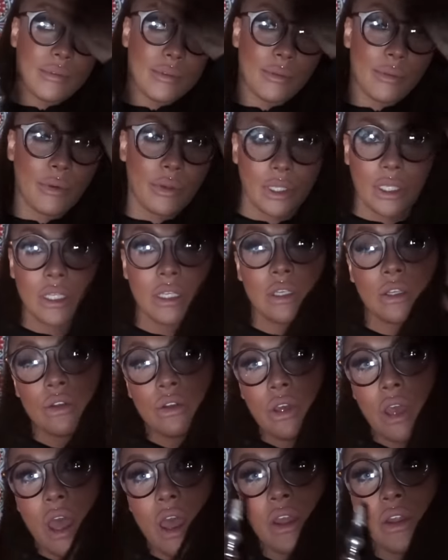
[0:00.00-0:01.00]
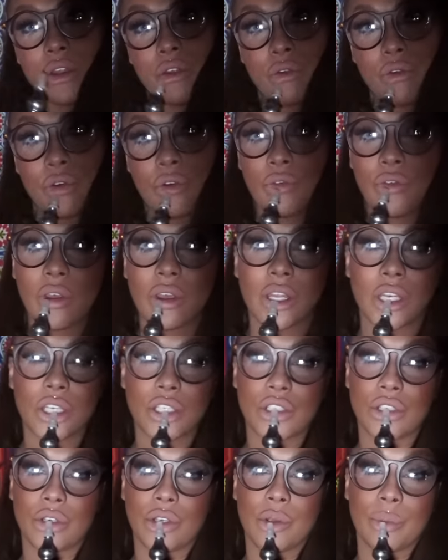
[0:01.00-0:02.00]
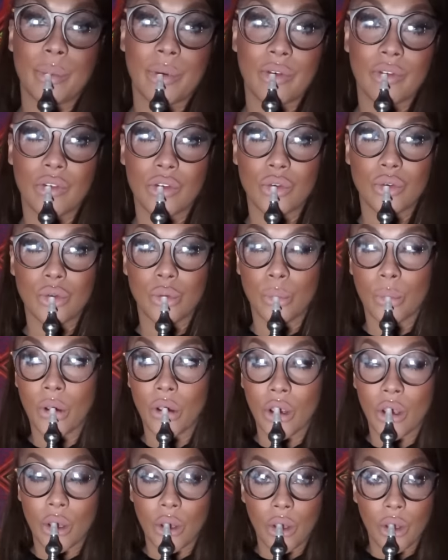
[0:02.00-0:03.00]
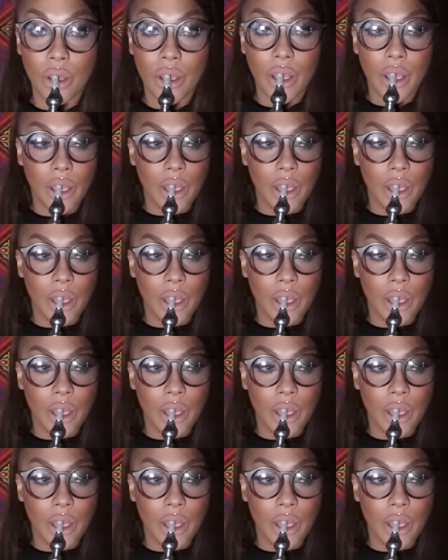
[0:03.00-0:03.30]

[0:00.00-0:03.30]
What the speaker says: So from the hookah on the roof, I'm gonna show you my view tomorrow.